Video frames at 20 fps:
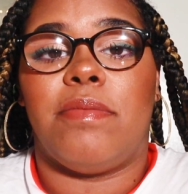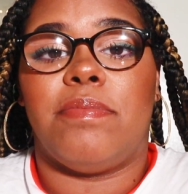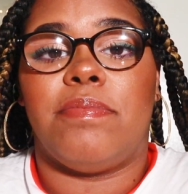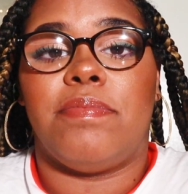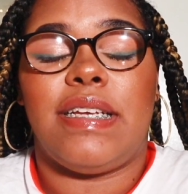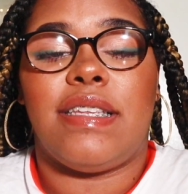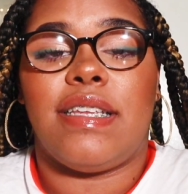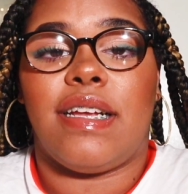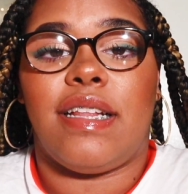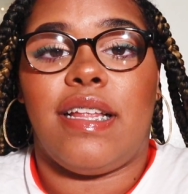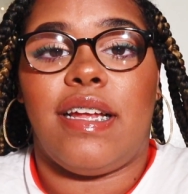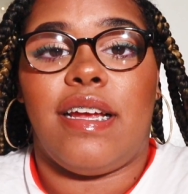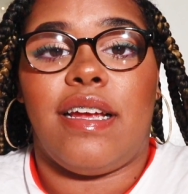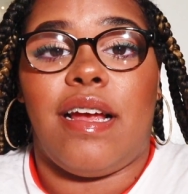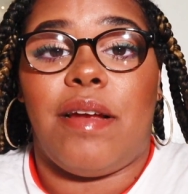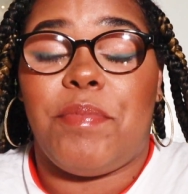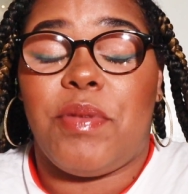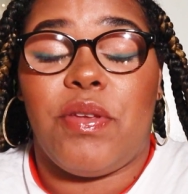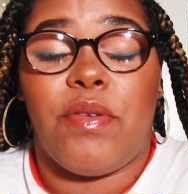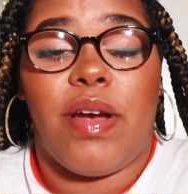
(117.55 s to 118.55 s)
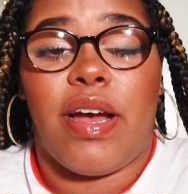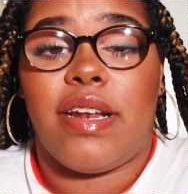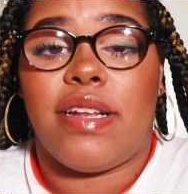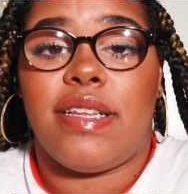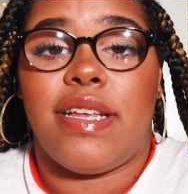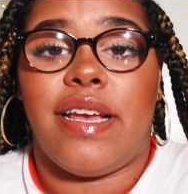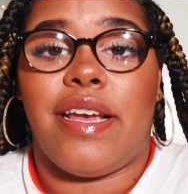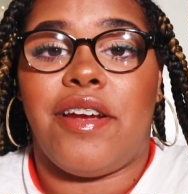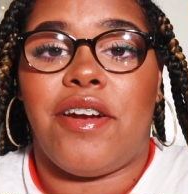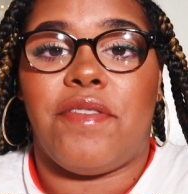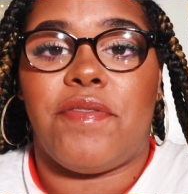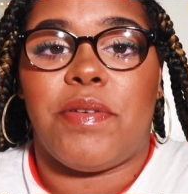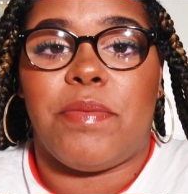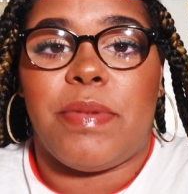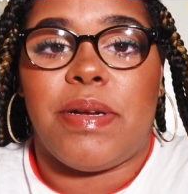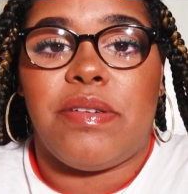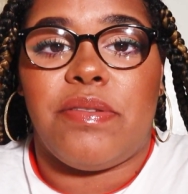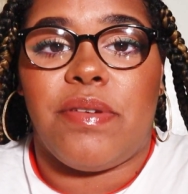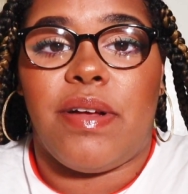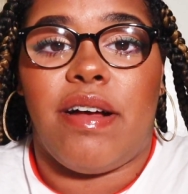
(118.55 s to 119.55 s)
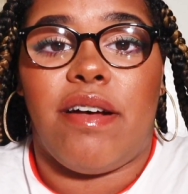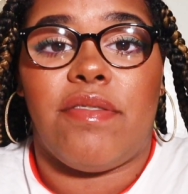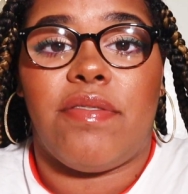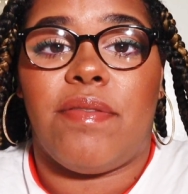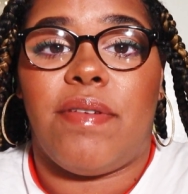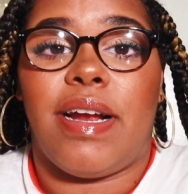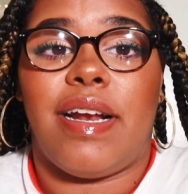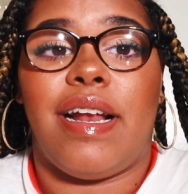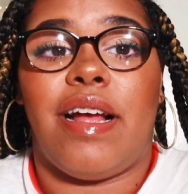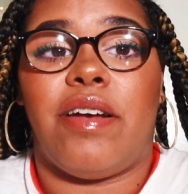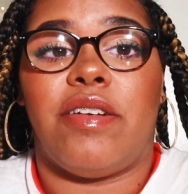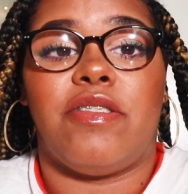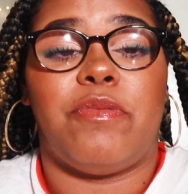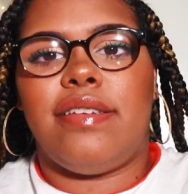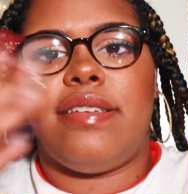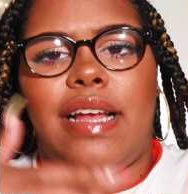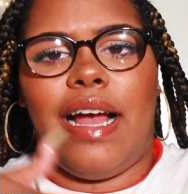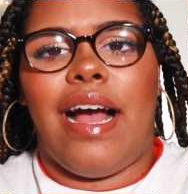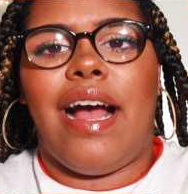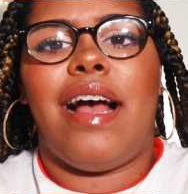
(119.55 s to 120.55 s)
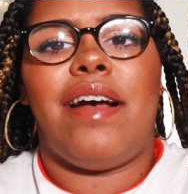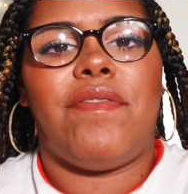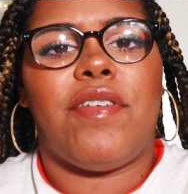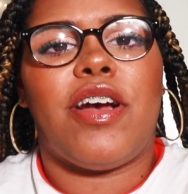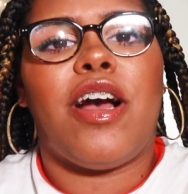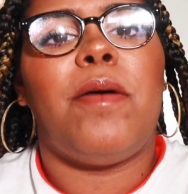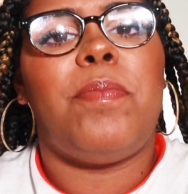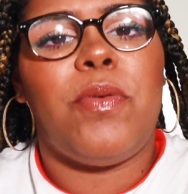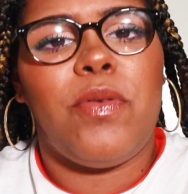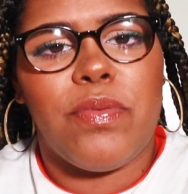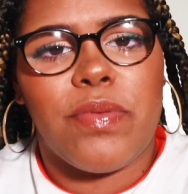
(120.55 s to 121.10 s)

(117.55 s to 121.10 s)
Basically, I mean, you got to take care of your mental health right now. Yeah, I have a couple